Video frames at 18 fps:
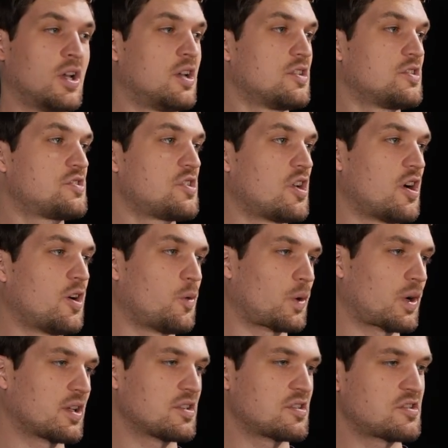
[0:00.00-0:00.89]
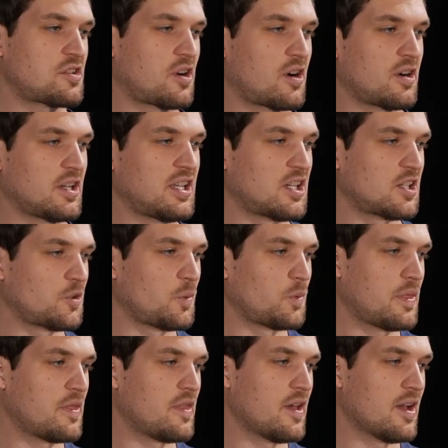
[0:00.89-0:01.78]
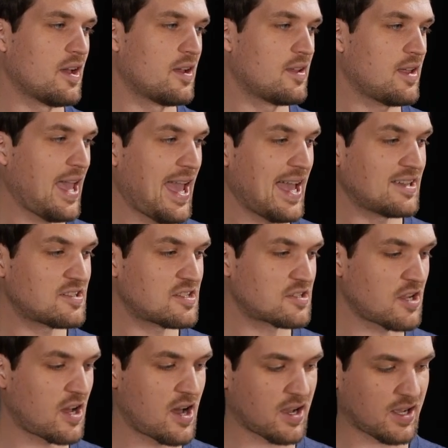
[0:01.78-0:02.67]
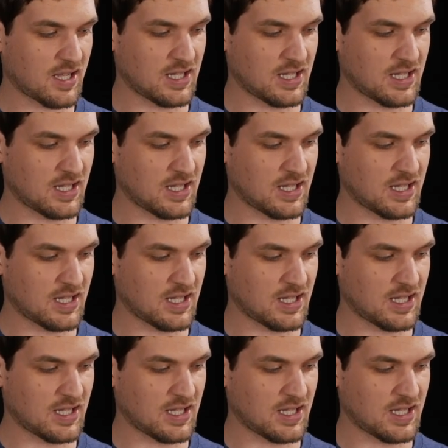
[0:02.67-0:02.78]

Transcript: So we're going to start here with the headstock,